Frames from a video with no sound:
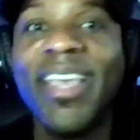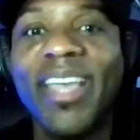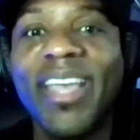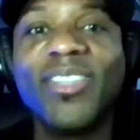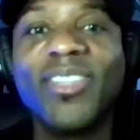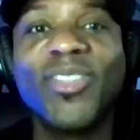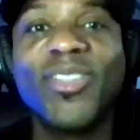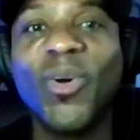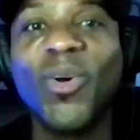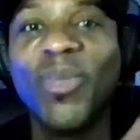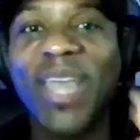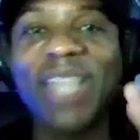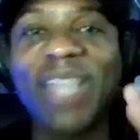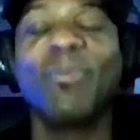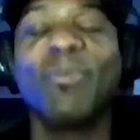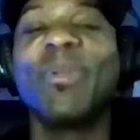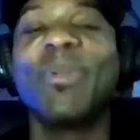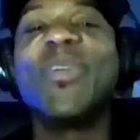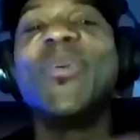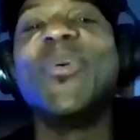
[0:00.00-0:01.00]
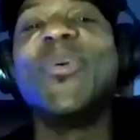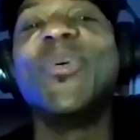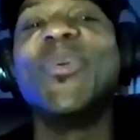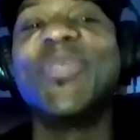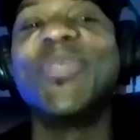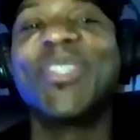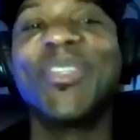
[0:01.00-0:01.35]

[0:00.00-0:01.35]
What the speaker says: And so that's pretty cool.